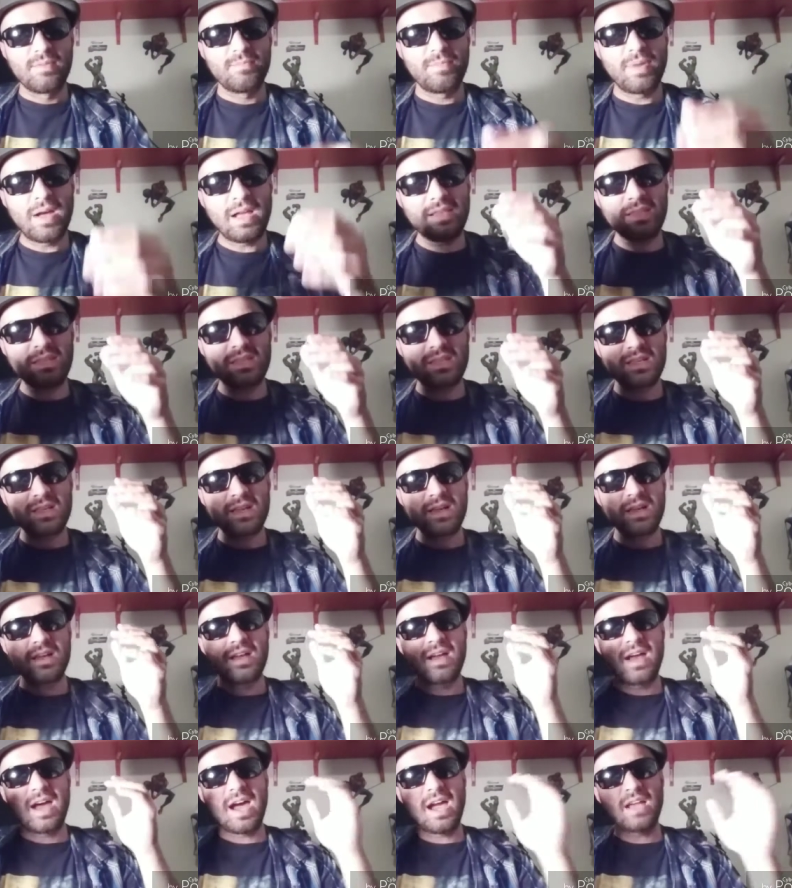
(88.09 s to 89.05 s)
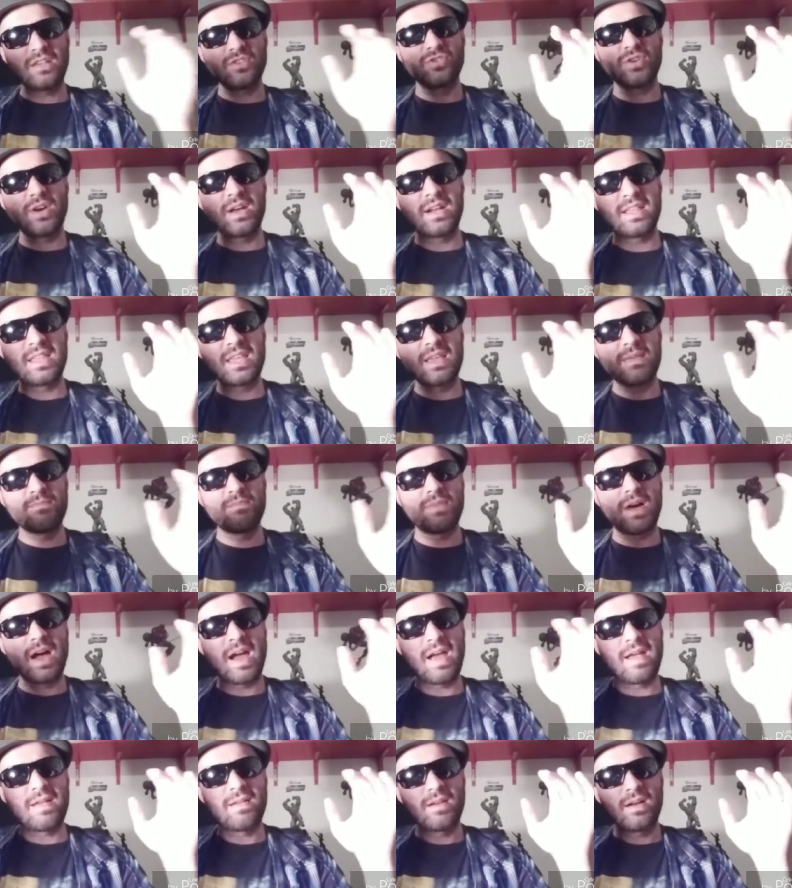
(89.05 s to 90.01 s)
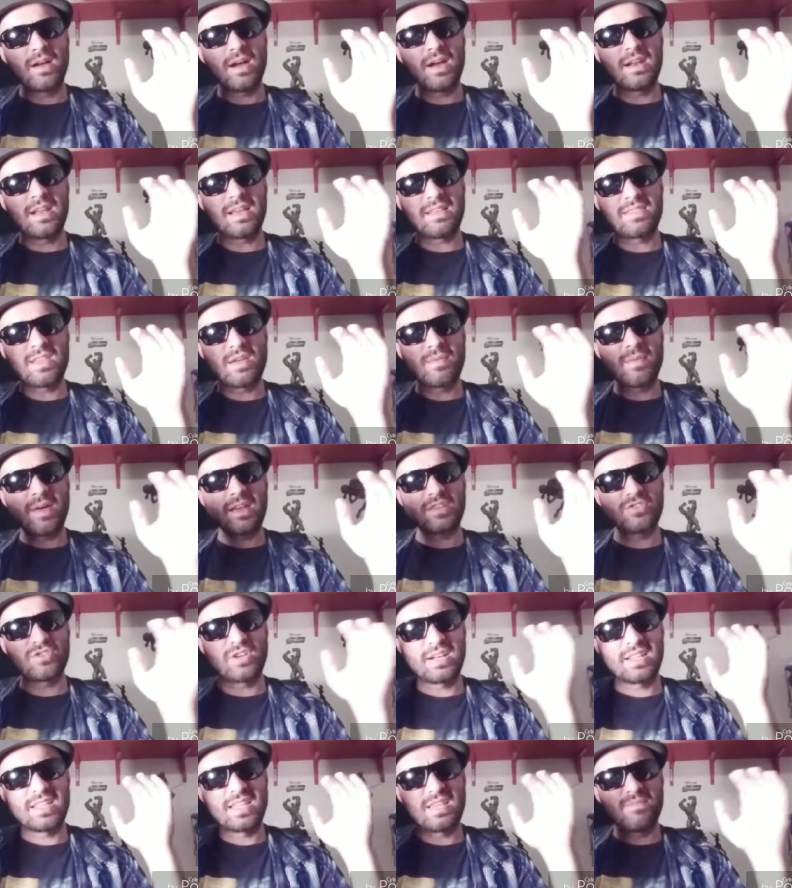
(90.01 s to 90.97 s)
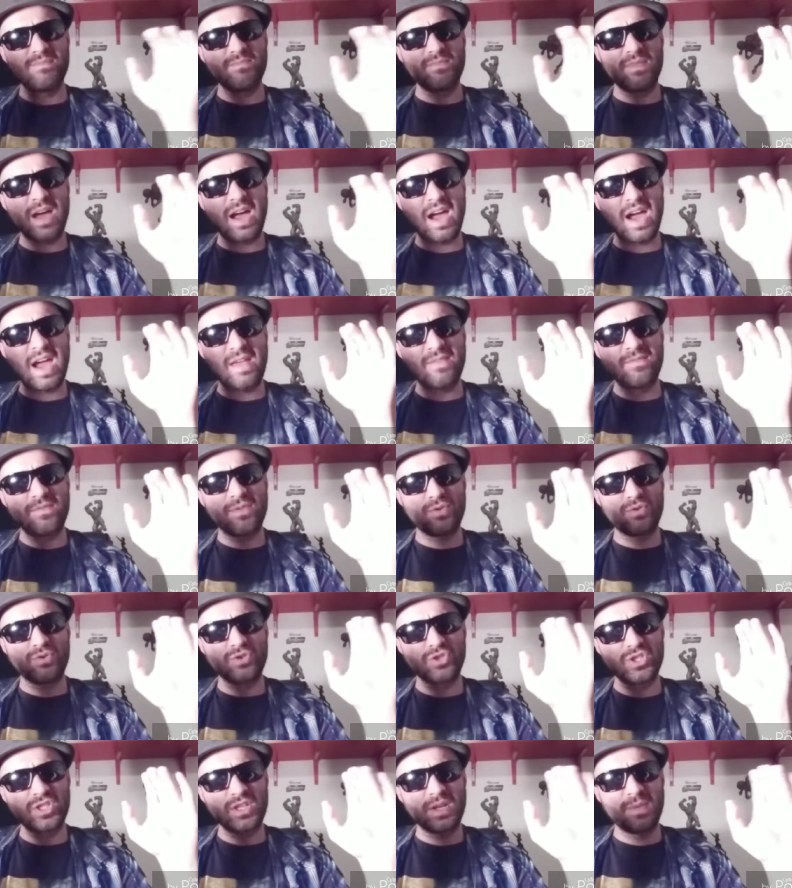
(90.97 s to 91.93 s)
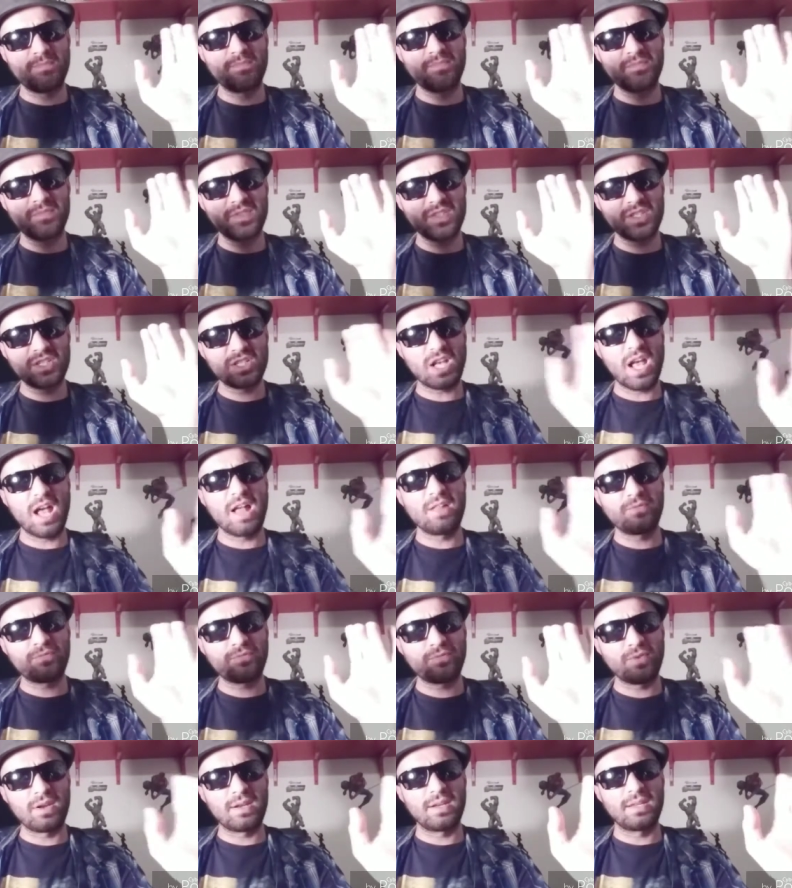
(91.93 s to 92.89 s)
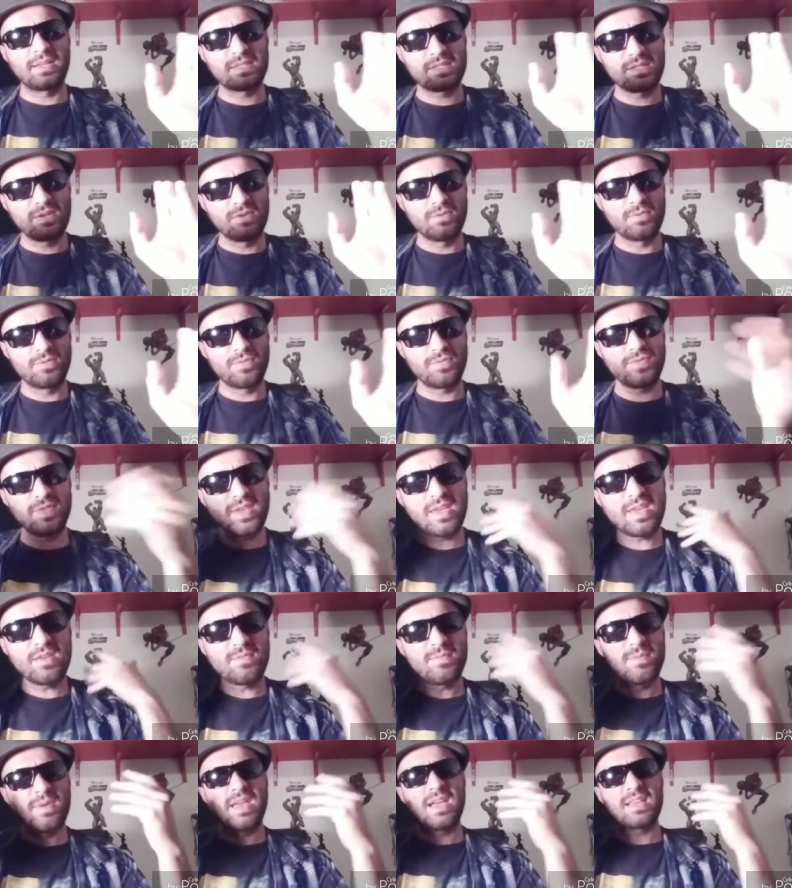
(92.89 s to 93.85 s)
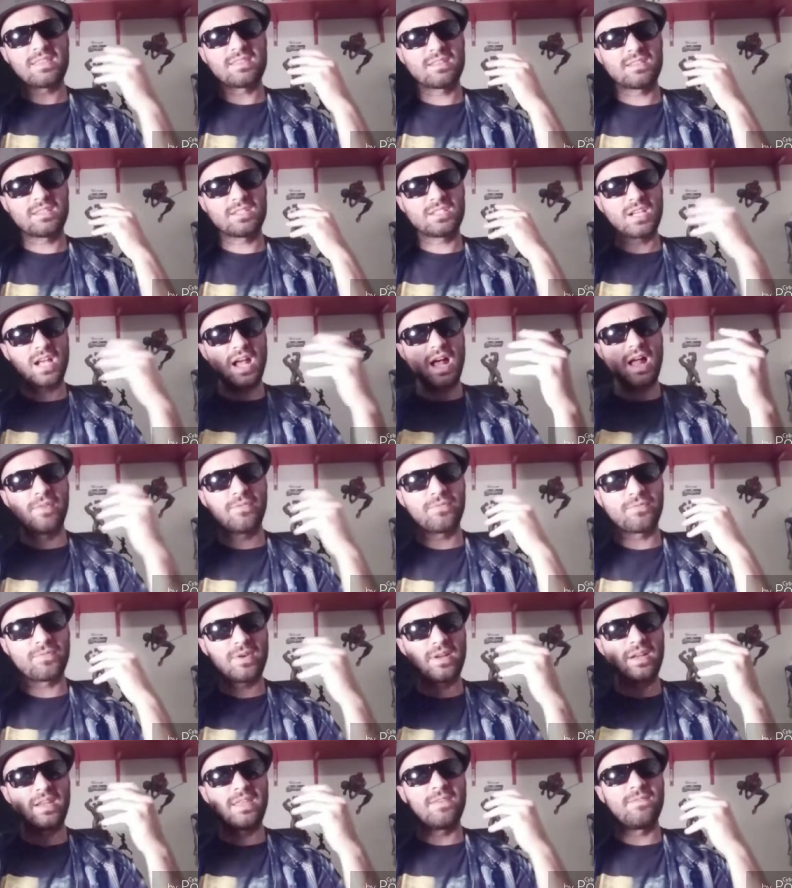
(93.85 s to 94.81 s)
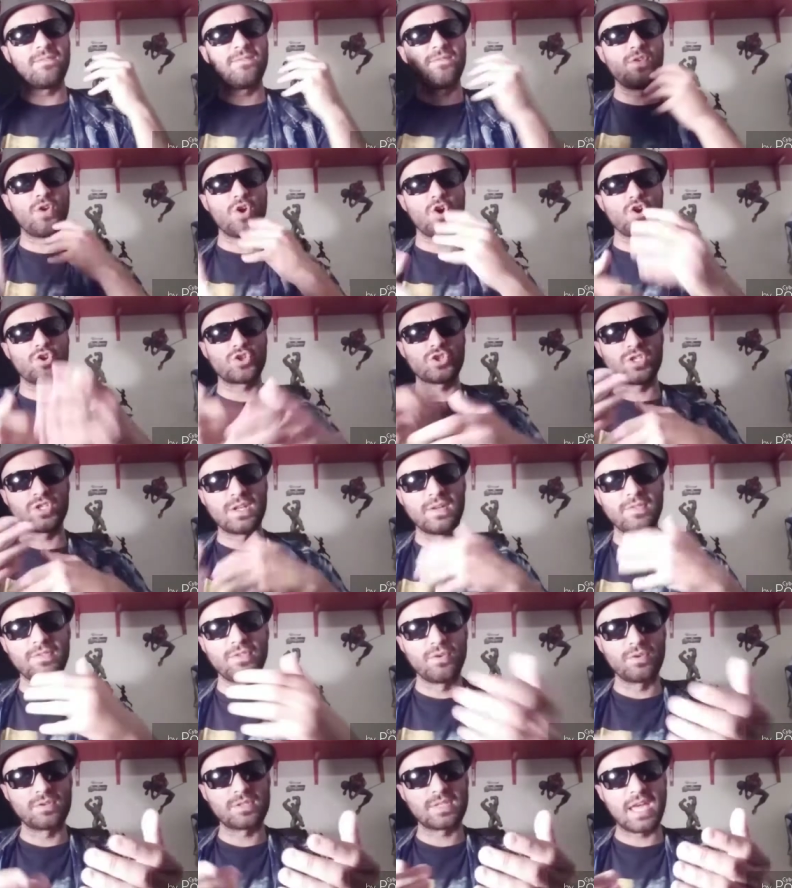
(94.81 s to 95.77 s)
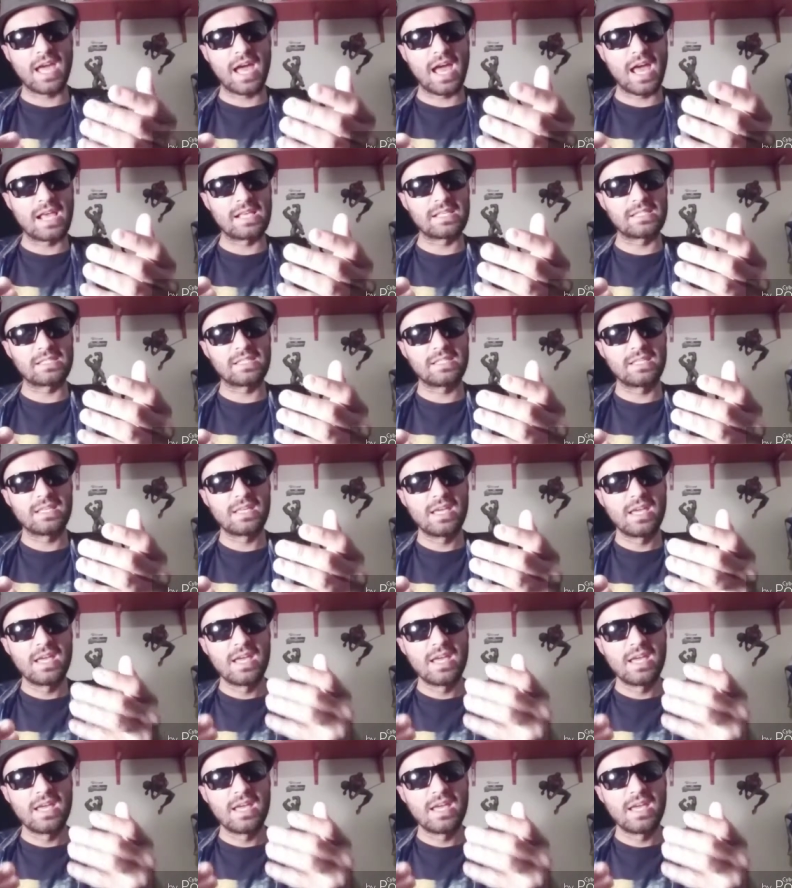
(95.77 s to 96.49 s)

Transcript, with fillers: But I try to keep my, i like them, I try to keep my viewership child friendly. So think of me as a child friendly version of those guys.